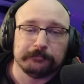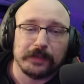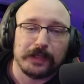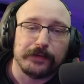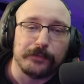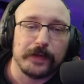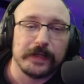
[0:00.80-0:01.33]

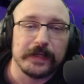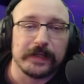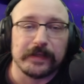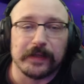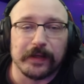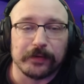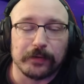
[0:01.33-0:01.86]
Hello everyone,
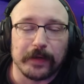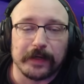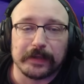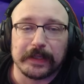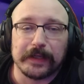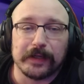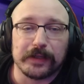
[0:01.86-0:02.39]
Don the Crown
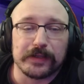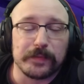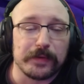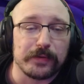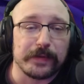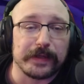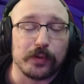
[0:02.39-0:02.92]
here. I just want
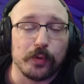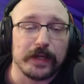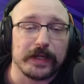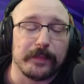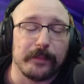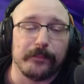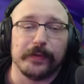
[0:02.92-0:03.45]
to do a quick
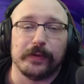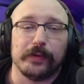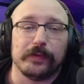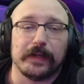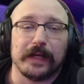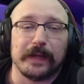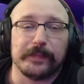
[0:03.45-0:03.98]

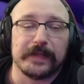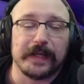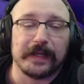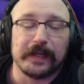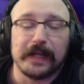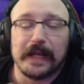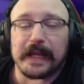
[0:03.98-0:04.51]
build update.
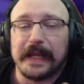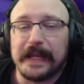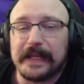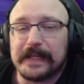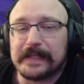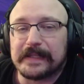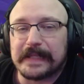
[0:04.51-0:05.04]
It
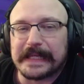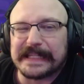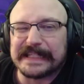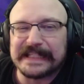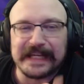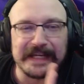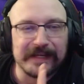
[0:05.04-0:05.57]
is like
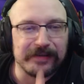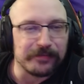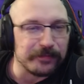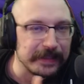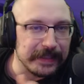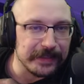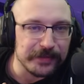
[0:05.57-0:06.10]
day
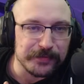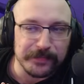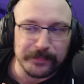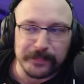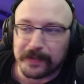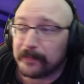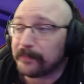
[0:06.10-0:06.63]
three-ish. We've
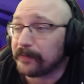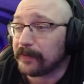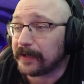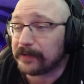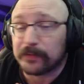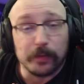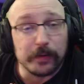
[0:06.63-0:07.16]
been up for
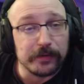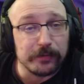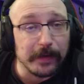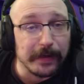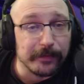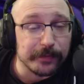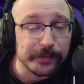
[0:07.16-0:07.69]
like twenty-two
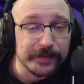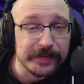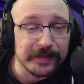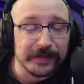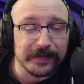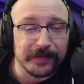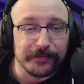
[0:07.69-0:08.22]
hours
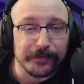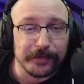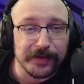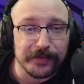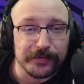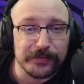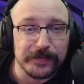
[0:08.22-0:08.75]
for
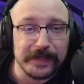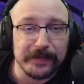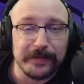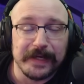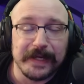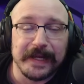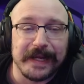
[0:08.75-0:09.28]
another stream,
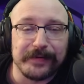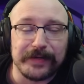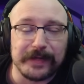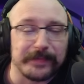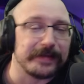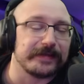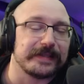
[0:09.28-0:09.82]
and we got
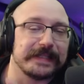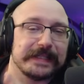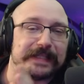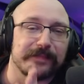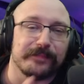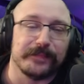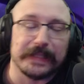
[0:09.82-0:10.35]
about six
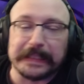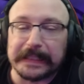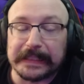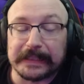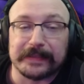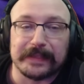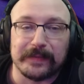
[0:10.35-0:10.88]

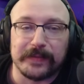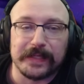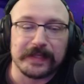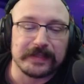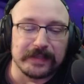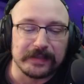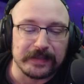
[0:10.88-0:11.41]
billion D P
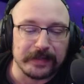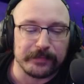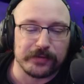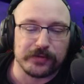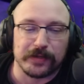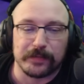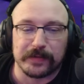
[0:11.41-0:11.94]
S. And I kind of want to
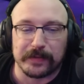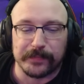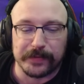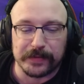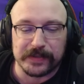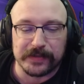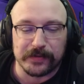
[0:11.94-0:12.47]
show you what the
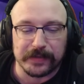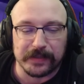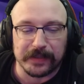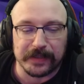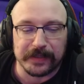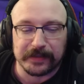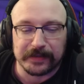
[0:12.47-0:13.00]
build is looking
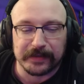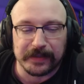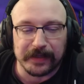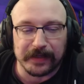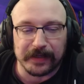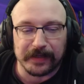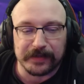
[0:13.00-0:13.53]
like.
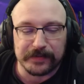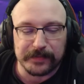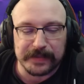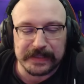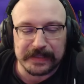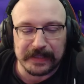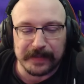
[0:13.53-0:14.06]
Uh, I just want
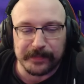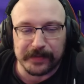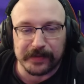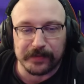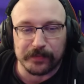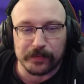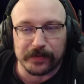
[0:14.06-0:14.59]
to slap
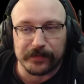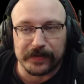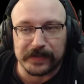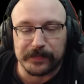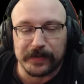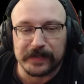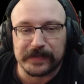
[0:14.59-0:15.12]
in one of these
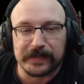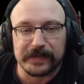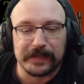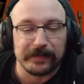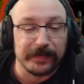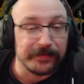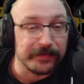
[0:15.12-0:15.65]
bosses
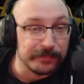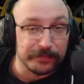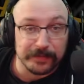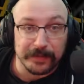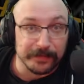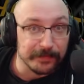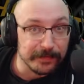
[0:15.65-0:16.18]
here. I have to do it
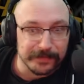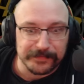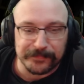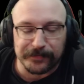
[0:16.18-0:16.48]
anyways for